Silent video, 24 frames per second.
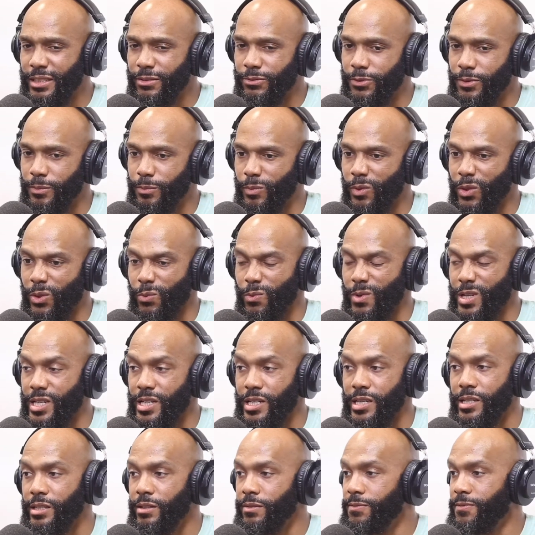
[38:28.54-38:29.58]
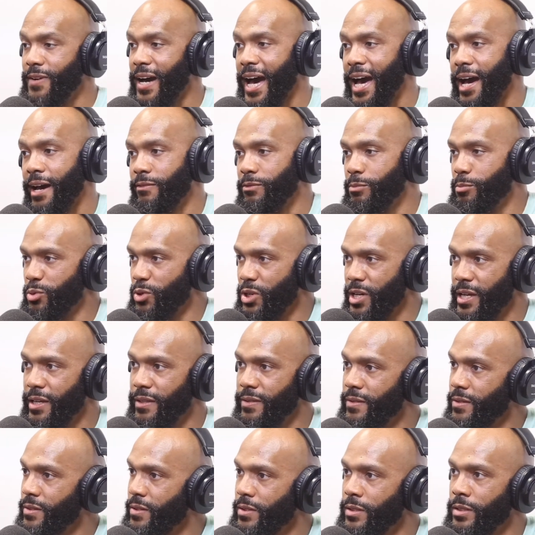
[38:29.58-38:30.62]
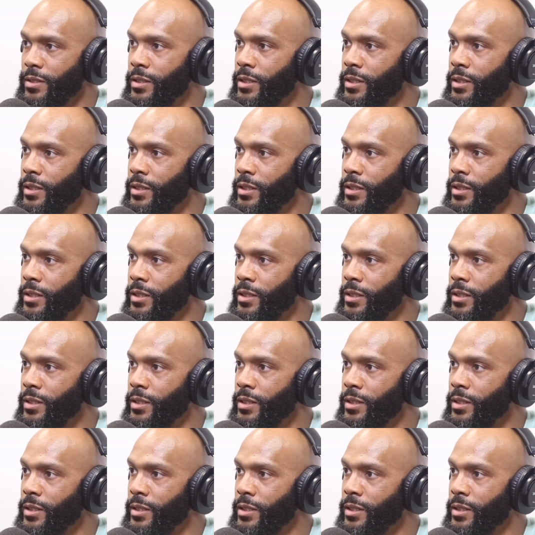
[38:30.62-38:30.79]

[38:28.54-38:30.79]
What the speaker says: it from 3 to 5 breaths.